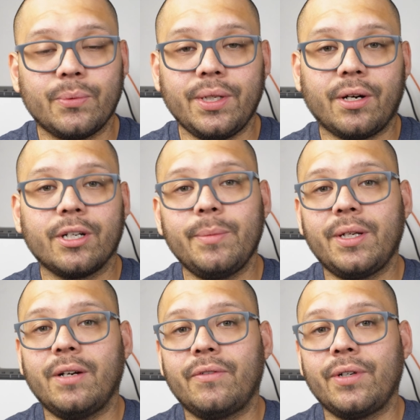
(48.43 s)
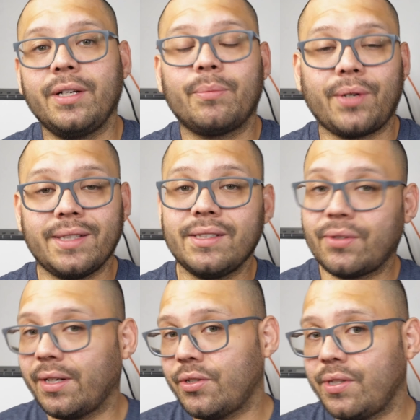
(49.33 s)
we are going to be covering pricing
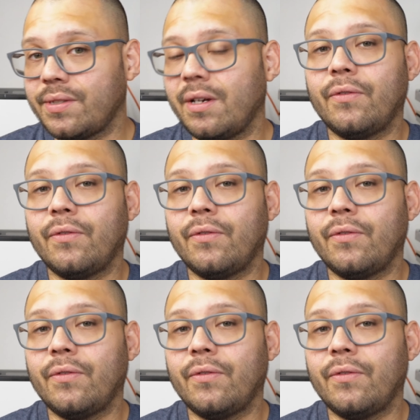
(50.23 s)
strategies